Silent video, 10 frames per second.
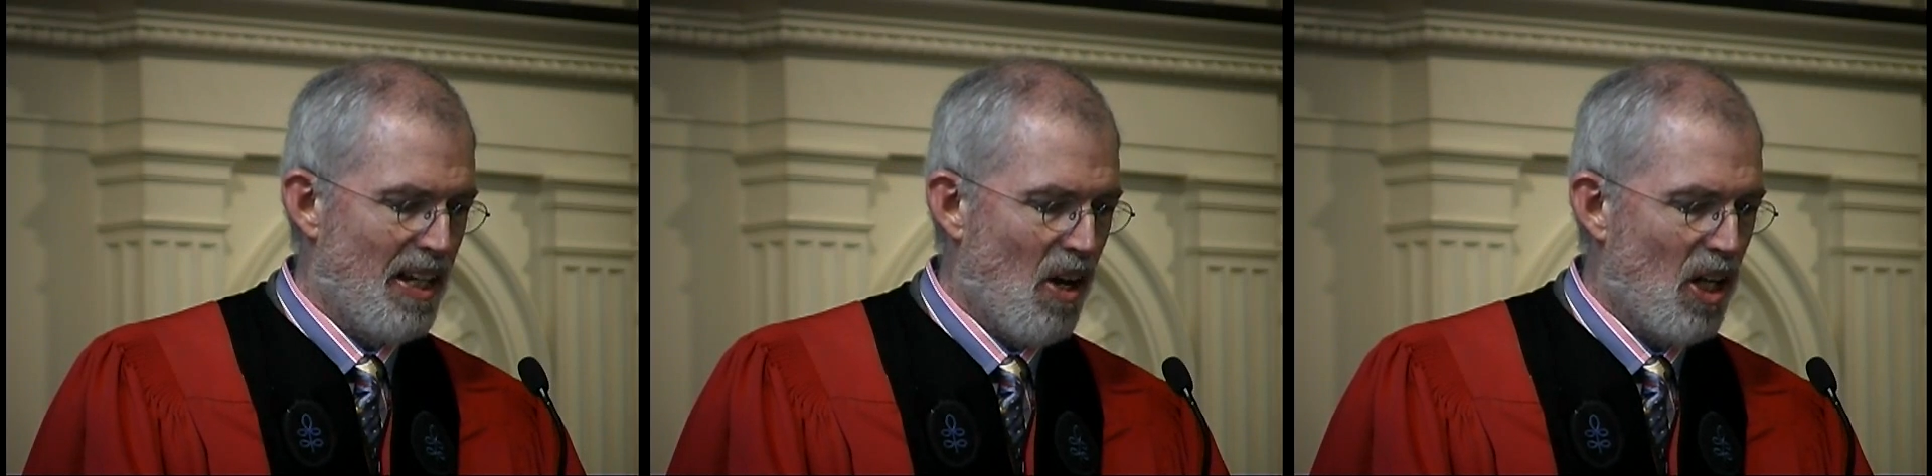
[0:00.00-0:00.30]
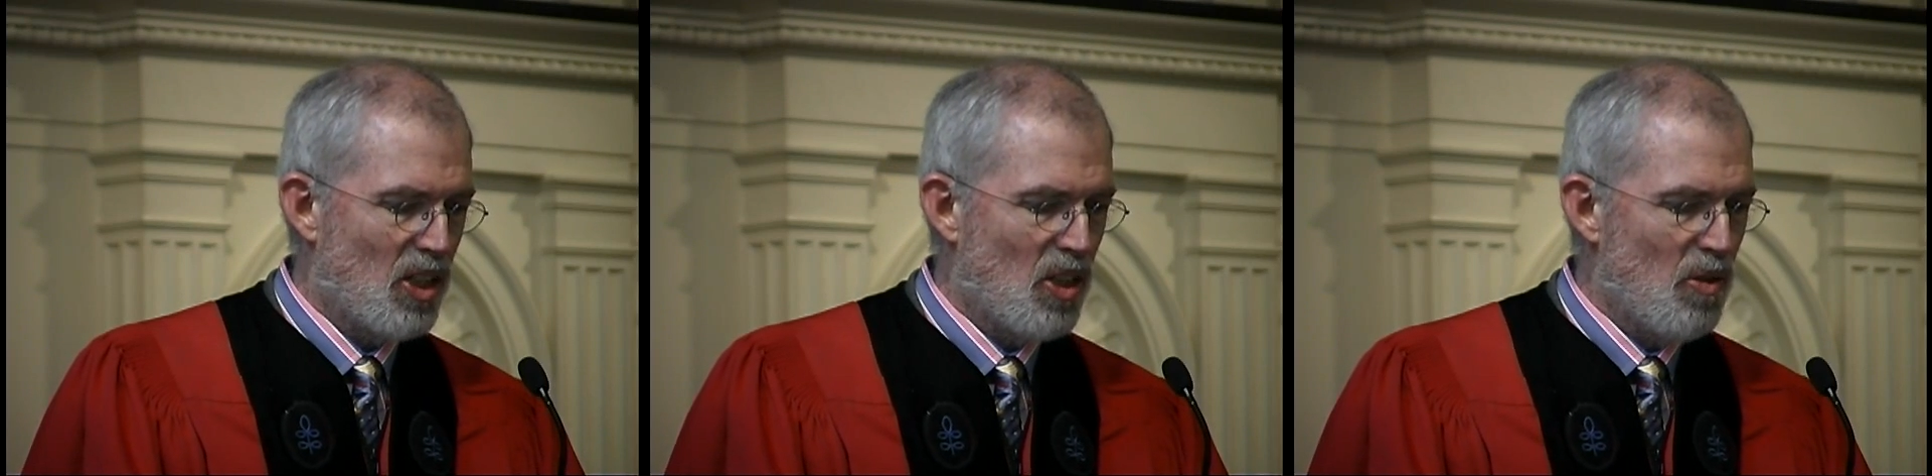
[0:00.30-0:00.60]
They
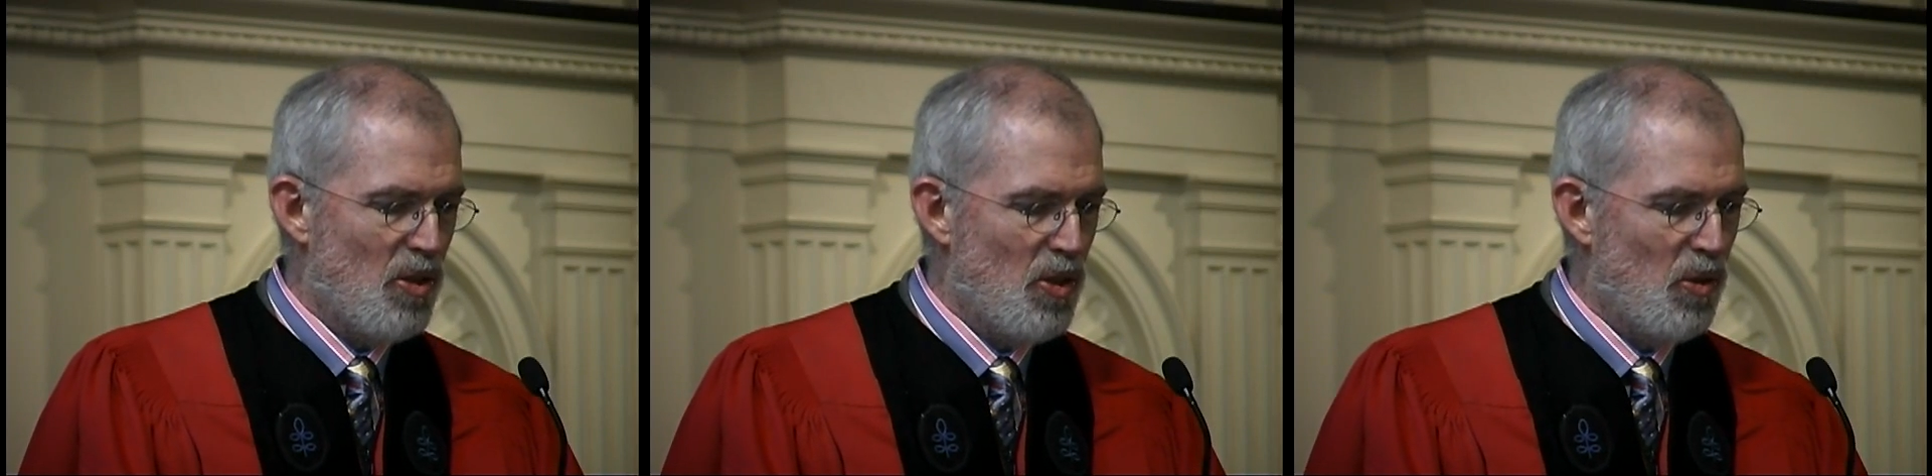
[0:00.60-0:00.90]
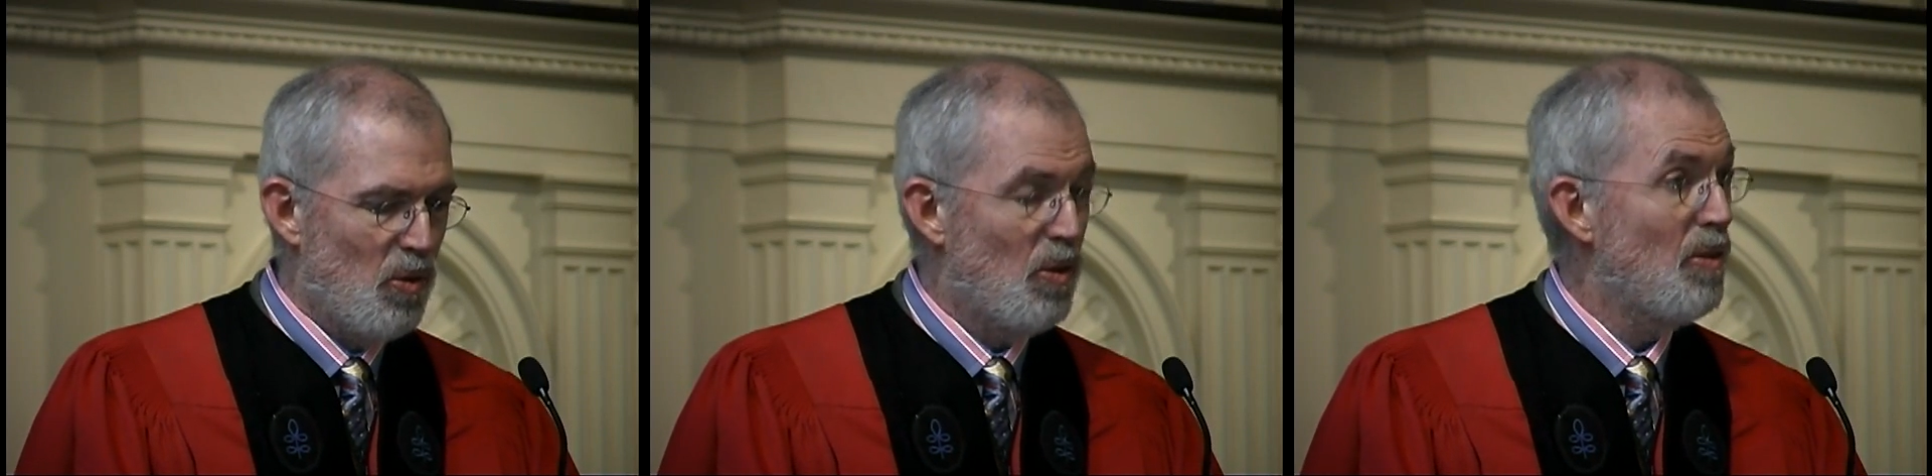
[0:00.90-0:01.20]
also
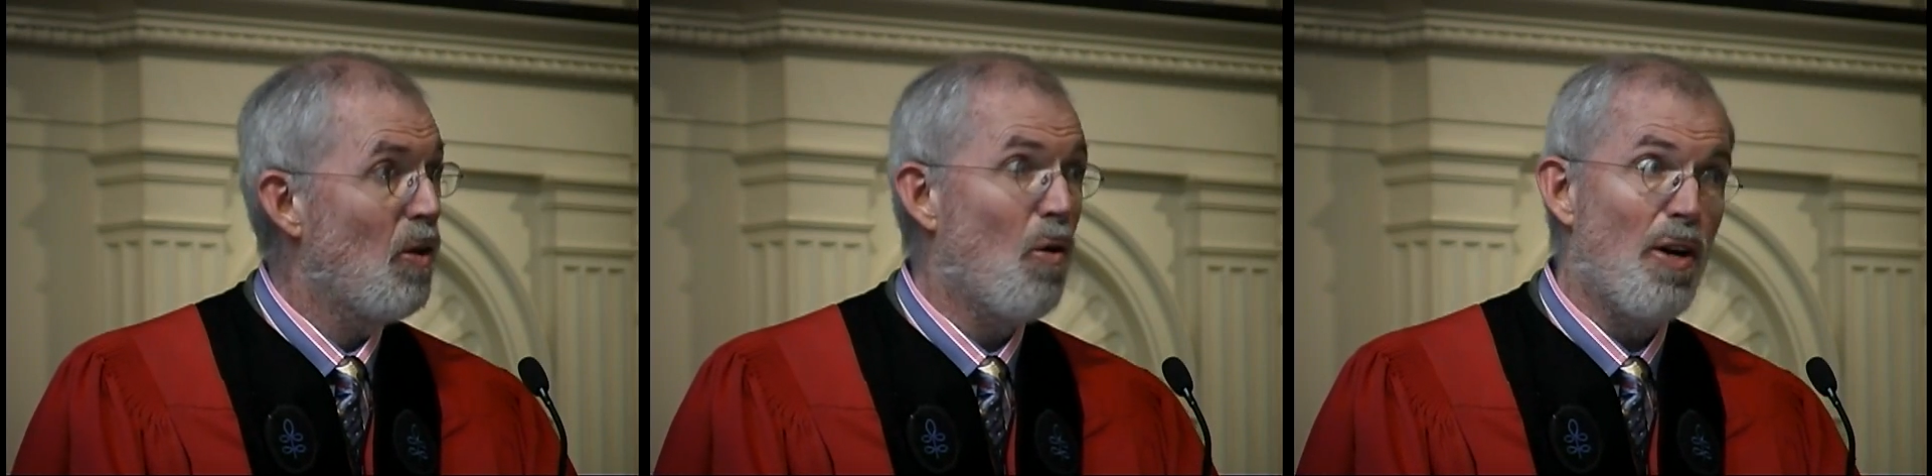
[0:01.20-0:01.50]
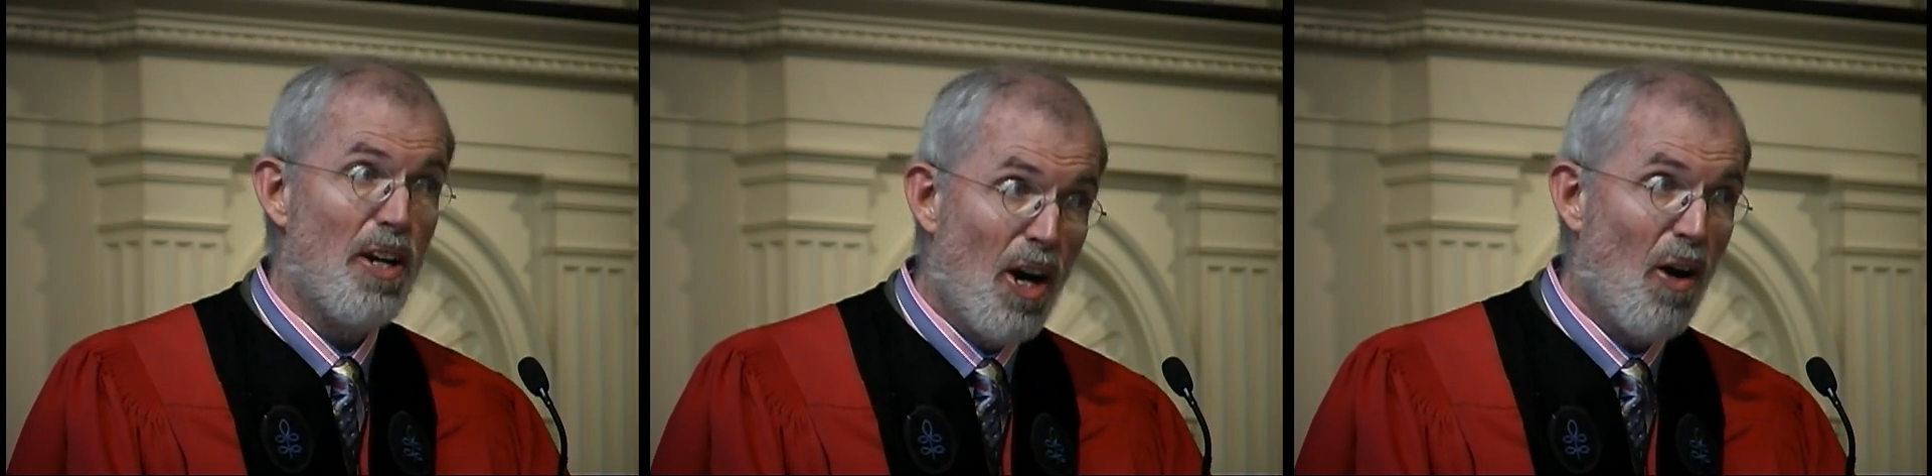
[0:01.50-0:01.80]
knew
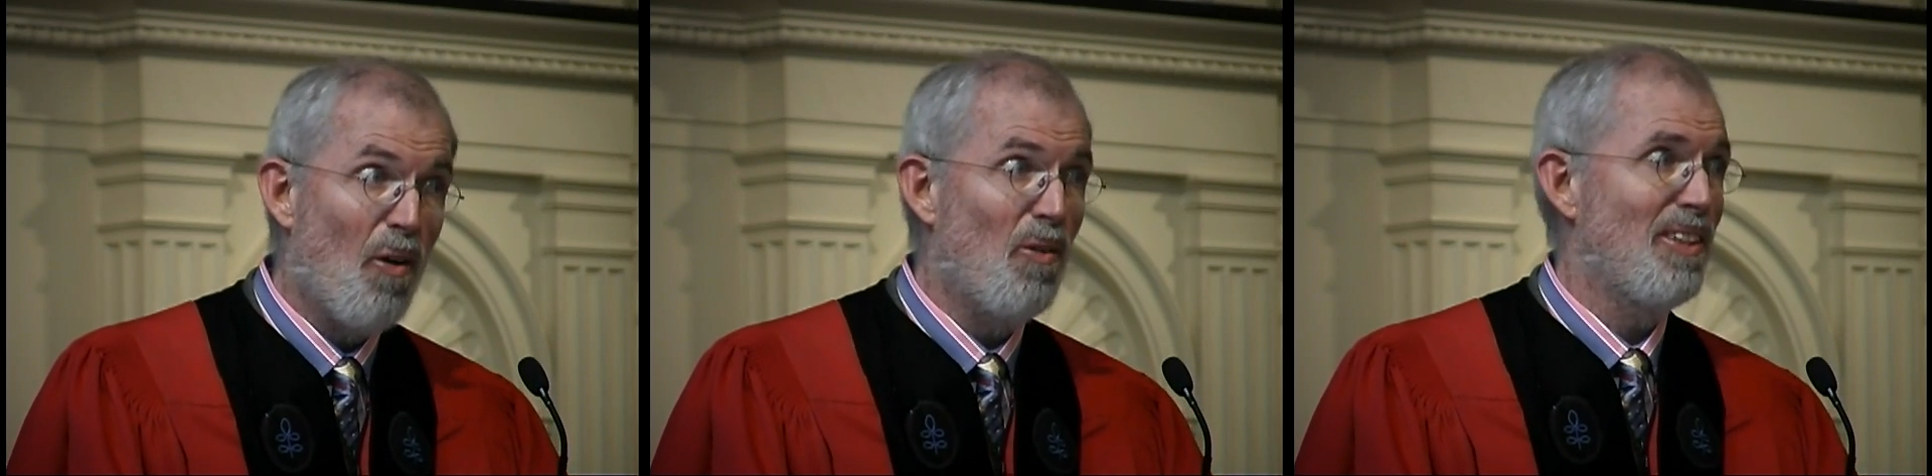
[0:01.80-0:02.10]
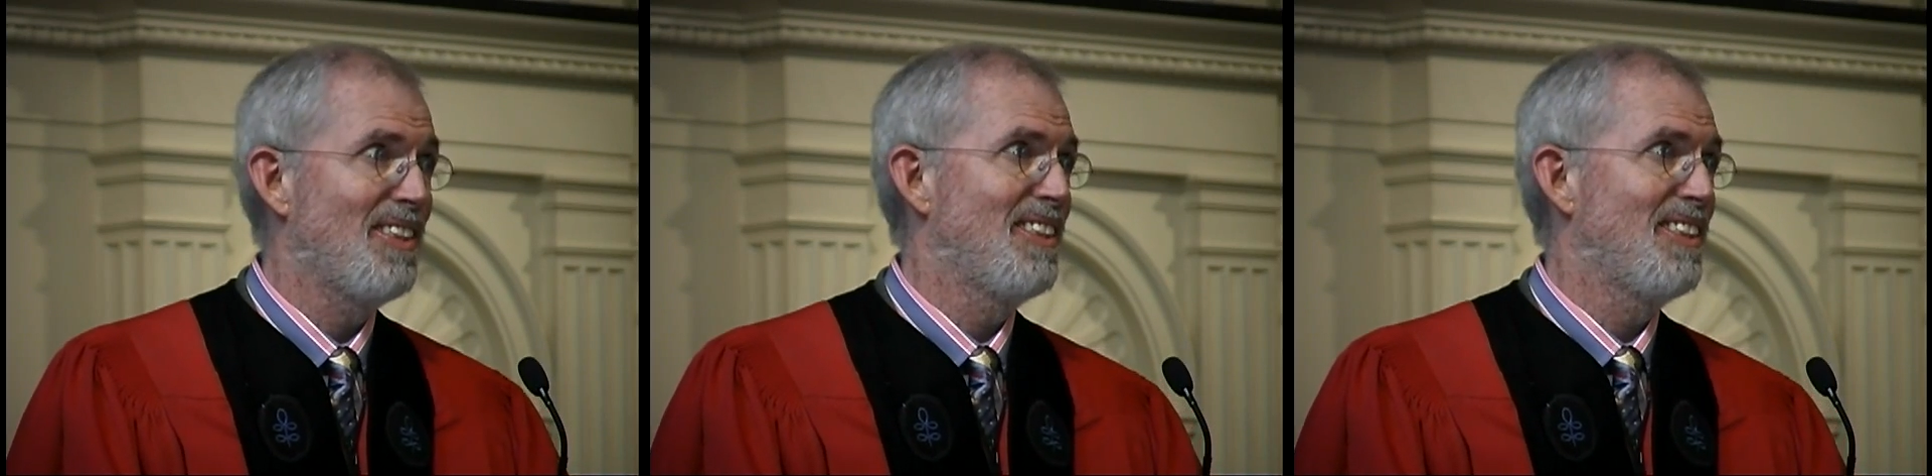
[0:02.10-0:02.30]
or know